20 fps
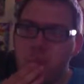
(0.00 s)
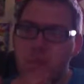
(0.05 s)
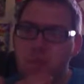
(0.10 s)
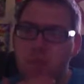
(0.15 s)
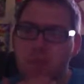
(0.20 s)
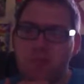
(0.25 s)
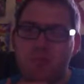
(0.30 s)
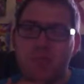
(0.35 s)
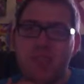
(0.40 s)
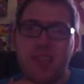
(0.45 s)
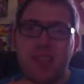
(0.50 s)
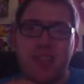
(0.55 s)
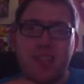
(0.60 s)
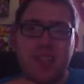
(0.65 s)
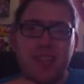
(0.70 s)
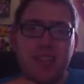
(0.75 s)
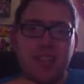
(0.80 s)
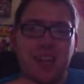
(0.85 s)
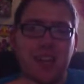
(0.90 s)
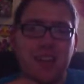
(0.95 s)
but really
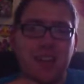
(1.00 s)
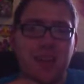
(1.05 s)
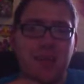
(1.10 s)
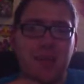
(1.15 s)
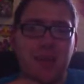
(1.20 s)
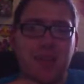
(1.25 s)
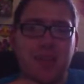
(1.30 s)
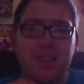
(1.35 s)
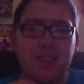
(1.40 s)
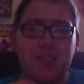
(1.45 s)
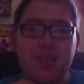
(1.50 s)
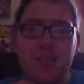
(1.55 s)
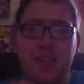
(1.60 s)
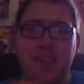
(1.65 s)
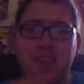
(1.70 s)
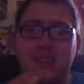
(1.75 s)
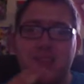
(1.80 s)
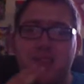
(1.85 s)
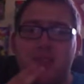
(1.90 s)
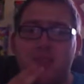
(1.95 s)
didn't kind of get back into it
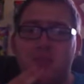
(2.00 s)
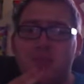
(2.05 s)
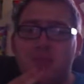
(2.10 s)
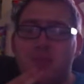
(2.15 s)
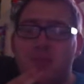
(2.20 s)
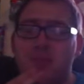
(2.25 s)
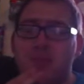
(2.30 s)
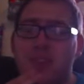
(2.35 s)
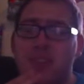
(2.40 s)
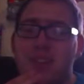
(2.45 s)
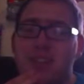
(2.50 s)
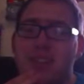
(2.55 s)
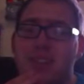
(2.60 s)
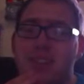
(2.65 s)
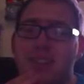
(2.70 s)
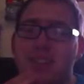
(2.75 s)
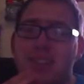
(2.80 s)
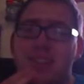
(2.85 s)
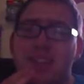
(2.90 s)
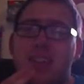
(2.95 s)
again until
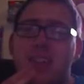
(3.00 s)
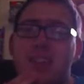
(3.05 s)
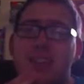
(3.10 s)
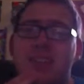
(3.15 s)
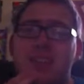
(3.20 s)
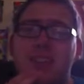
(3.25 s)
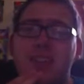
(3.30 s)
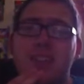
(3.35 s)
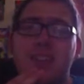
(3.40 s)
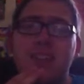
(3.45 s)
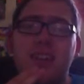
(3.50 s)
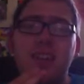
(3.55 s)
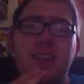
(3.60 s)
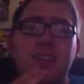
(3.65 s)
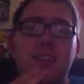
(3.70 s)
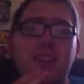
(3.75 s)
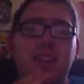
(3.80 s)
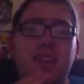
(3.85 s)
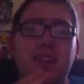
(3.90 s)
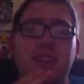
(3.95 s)
2006.
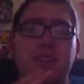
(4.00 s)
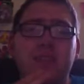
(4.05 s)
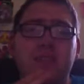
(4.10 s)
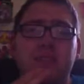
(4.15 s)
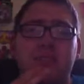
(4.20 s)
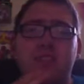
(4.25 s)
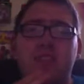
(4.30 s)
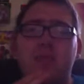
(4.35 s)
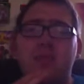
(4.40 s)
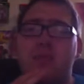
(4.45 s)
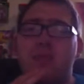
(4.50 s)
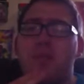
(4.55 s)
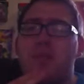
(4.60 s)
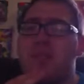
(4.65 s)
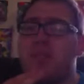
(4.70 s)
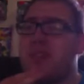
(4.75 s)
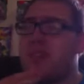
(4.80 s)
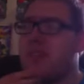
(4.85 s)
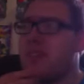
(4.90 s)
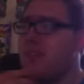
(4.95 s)
It was Germany,
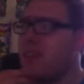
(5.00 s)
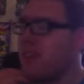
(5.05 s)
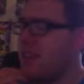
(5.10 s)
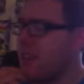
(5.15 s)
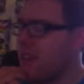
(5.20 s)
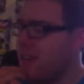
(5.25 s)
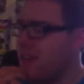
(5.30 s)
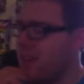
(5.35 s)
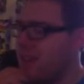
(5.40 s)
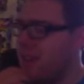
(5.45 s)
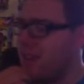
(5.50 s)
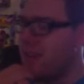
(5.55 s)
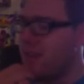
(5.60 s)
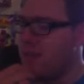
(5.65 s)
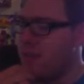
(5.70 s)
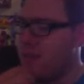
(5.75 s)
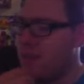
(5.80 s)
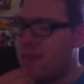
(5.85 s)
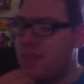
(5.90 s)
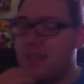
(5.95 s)
wasn't it, I think, and that was
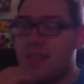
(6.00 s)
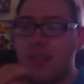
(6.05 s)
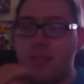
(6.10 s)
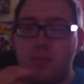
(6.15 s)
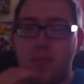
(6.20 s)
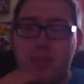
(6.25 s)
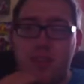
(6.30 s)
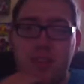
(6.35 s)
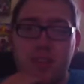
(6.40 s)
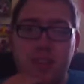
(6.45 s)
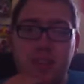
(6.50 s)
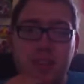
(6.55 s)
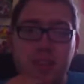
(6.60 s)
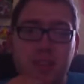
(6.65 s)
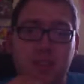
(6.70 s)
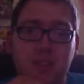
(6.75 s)
when I started watching it